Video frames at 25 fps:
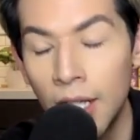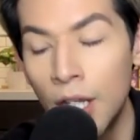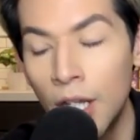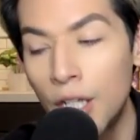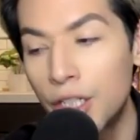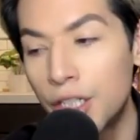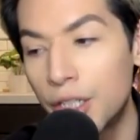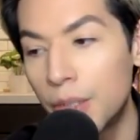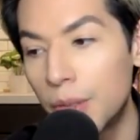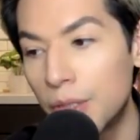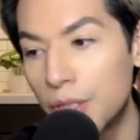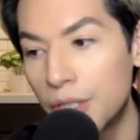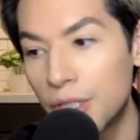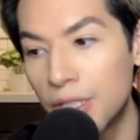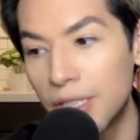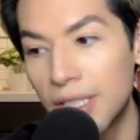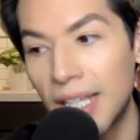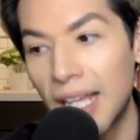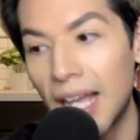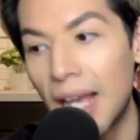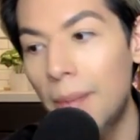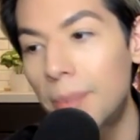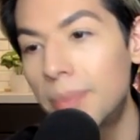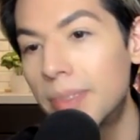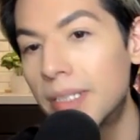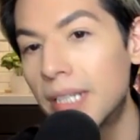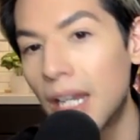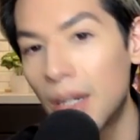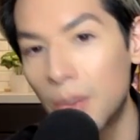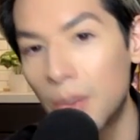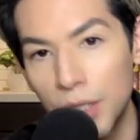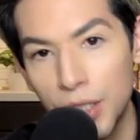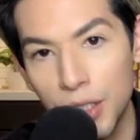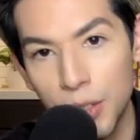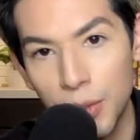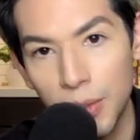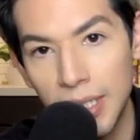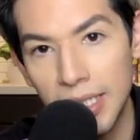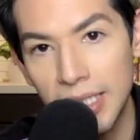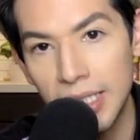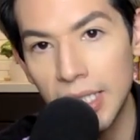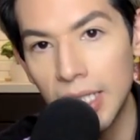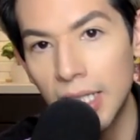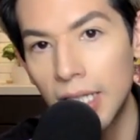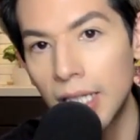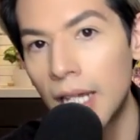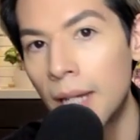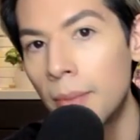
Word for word: she was just like, I'm done with Teresa.